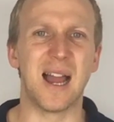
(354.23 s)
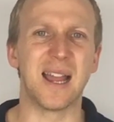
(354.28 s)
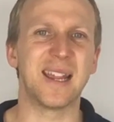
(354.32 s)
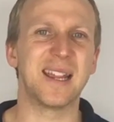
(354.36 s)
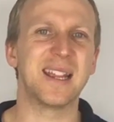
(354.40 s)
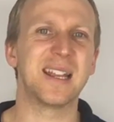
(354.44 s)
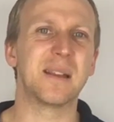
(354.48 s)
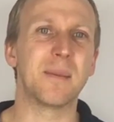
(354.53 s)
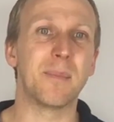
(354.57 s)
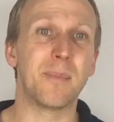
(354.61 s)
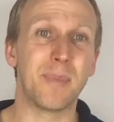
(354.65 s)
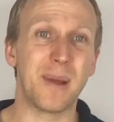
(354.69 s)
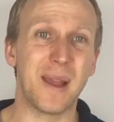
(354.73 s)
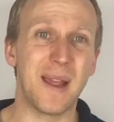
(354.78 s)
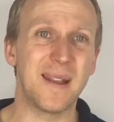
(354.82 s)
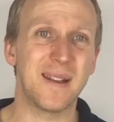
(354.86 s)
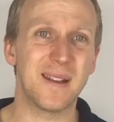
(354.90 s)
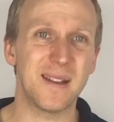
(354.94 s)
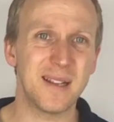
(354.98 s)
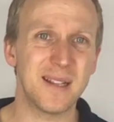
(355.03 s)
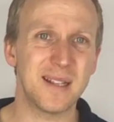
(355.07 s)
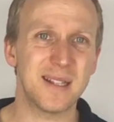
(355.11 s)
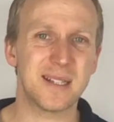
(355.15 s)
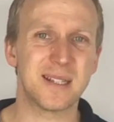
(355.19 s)

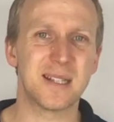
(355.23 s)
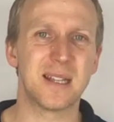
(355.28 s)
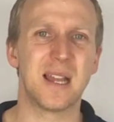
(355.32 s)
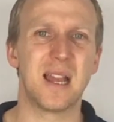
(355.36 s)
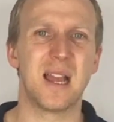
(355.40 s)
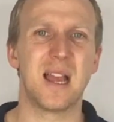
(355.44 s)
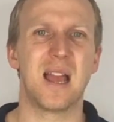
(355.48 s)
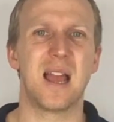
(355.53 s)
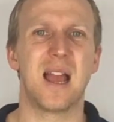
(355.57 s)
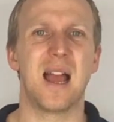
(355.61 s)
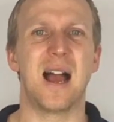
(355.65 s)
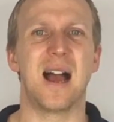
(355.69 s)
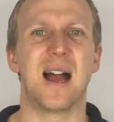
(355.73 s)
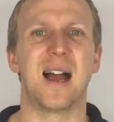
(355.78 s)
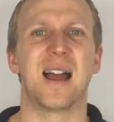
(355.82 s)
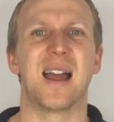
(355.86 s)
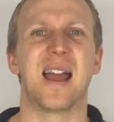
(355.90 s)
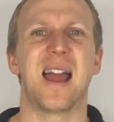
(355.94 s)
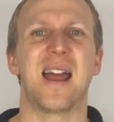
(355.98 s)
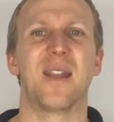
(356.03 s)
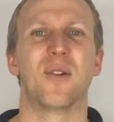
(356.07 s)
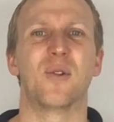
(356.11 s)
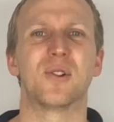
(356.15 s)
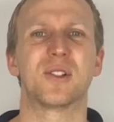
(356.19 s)
independence,
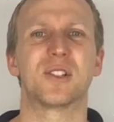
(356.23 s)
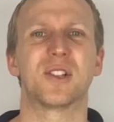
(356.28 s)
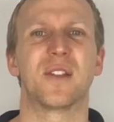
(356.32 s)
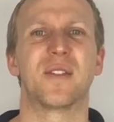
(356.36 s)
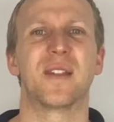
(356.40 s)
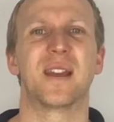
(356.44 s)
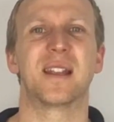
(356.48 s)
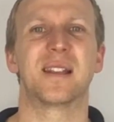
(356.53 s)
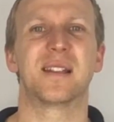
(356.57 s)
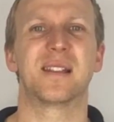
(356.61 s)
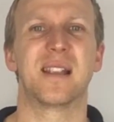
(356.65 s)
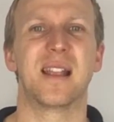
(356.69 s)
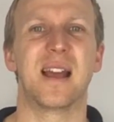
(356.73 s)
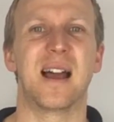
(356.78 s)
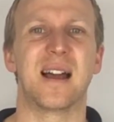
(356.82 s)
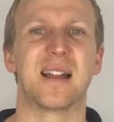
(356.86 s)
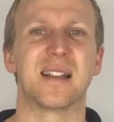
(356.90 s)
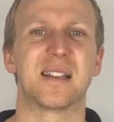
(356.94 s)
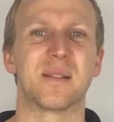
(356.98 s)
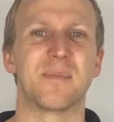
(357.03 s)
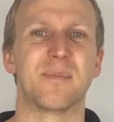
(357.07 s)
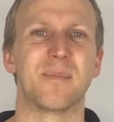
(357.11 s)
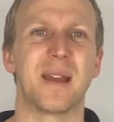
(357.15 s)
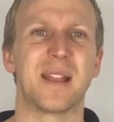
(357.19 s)
and also their
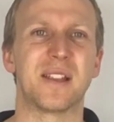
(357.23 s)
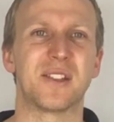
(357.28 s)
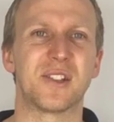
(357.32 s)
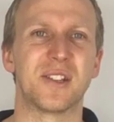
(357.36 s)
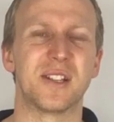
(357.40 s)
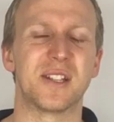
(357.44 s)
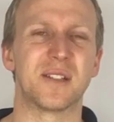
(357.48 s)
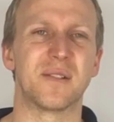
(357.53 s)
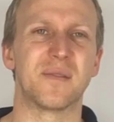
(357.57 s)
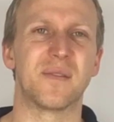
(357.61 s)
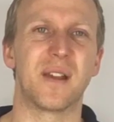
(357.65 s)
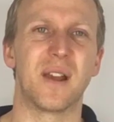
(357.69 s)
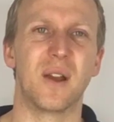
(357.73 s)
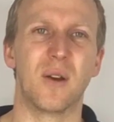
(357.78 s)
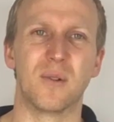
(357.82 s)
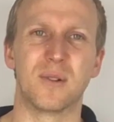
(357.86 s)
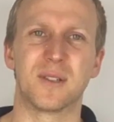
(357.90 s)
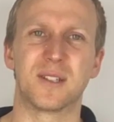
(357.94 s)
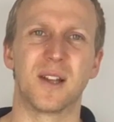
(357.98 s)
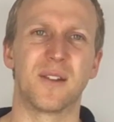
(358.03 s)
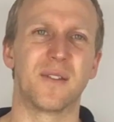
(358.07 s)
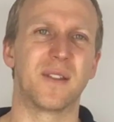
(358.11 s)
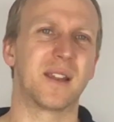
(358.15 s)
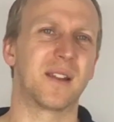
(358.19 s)
dimensions of health.
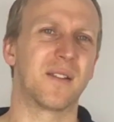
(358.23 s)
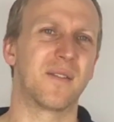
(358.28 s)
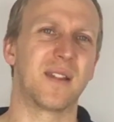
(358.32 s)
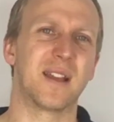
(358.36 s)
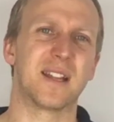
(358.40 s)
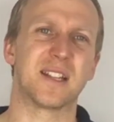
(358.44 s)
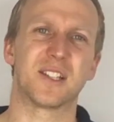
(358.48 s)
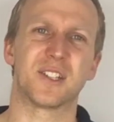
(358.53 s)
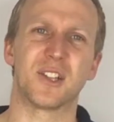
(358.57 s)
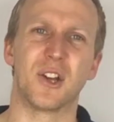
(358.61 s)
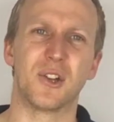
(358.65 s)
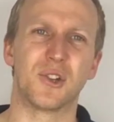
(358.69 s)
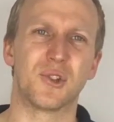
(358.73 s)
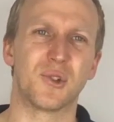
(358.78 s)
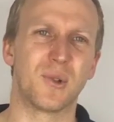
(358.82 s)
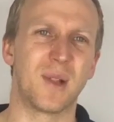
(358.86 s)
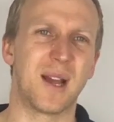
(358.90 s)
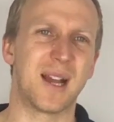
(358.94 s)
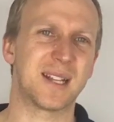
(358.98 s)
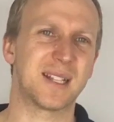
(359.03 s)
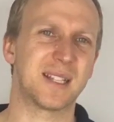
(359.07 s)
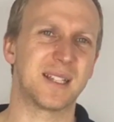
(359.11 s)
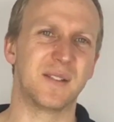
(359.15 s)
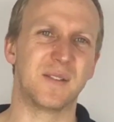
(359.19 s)
So think of their social
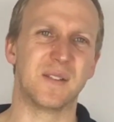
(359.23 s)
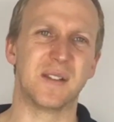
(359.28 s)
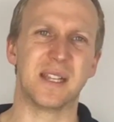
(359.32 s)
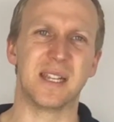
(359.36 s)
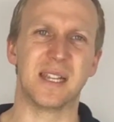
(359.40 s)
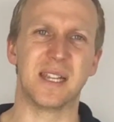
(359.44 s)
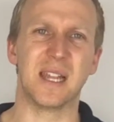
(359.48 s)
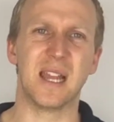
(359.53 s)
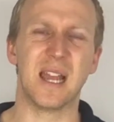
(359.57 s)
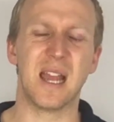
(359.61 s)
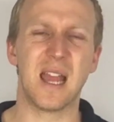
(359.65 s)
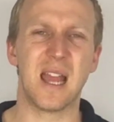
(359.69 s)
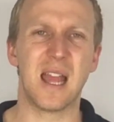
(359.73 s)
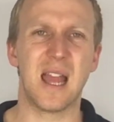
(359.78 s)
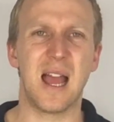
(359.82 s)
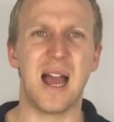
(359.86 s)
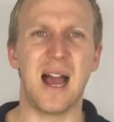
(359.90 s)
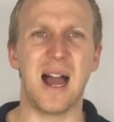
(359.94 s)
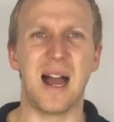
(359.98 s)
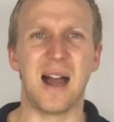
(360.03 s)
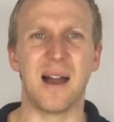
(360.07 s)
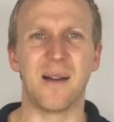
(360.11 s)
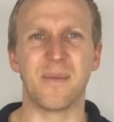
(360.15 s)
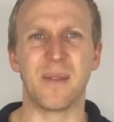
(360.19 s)
activity,
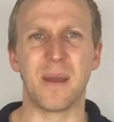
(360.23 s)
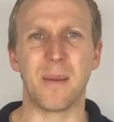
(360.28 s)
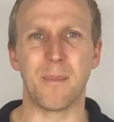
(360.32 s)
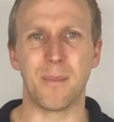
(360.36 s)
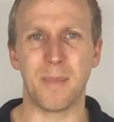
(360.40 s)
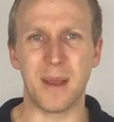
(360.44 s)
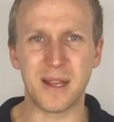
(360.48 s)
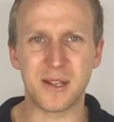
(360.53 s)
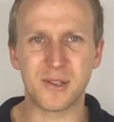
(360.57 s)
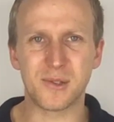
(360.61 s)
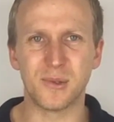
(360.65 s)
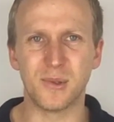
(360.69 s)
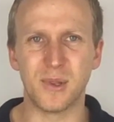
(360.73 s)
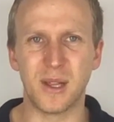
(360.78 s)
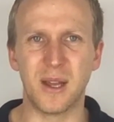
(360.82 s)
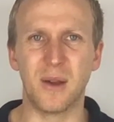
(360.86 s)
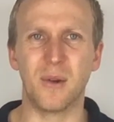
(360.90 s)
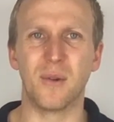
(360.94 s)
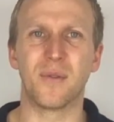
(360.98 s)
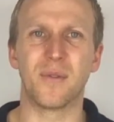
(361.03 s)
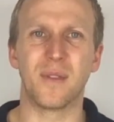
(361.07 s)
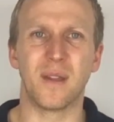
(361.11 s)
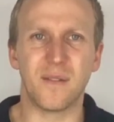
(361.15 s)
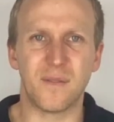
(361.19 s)
their mental
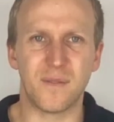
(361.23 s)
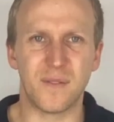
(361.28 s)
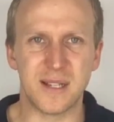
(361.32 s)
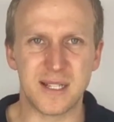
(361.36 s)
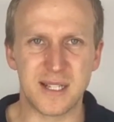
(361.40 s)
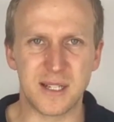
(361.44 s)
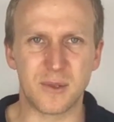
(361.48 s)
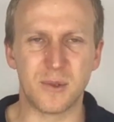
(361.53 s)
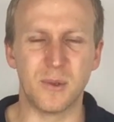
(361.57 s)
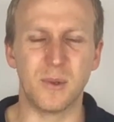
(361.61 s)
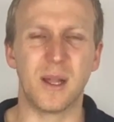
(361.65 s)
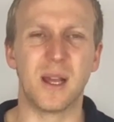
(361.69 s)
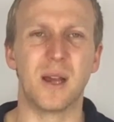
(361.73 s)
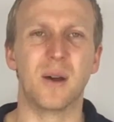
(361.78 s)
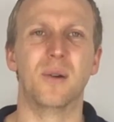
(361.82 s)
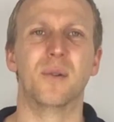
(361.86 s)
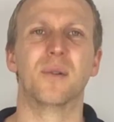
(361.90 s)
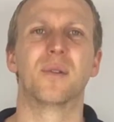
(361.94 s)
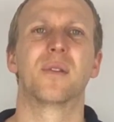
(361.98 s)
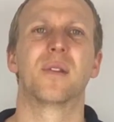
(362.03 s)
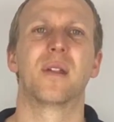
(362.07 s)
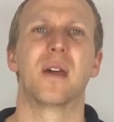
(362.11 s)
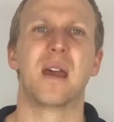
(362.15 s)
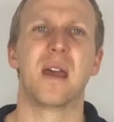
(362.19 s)
health, their physical
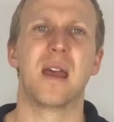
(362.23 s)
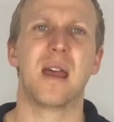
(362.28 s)
health,